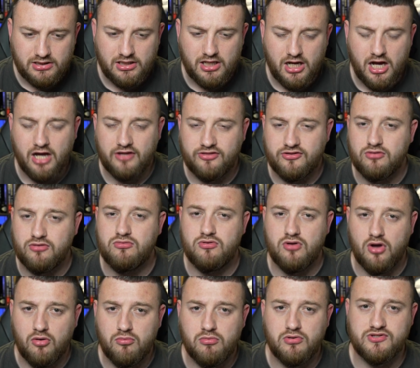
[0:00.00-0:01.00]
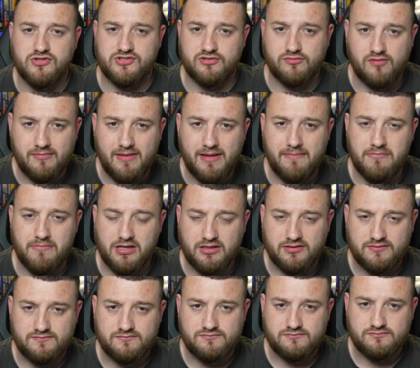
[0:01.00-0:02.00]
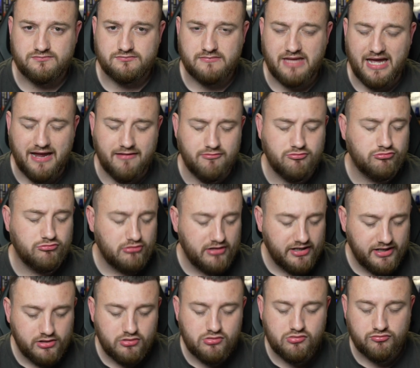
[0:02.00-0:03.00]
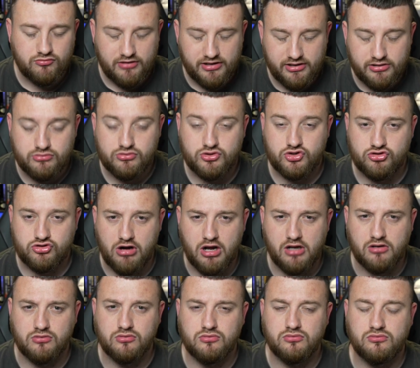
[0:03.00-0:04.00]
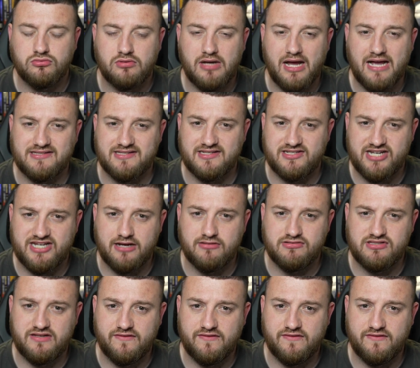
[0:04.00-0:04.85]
I do not want to remember. A real, real struggle as a Chelsea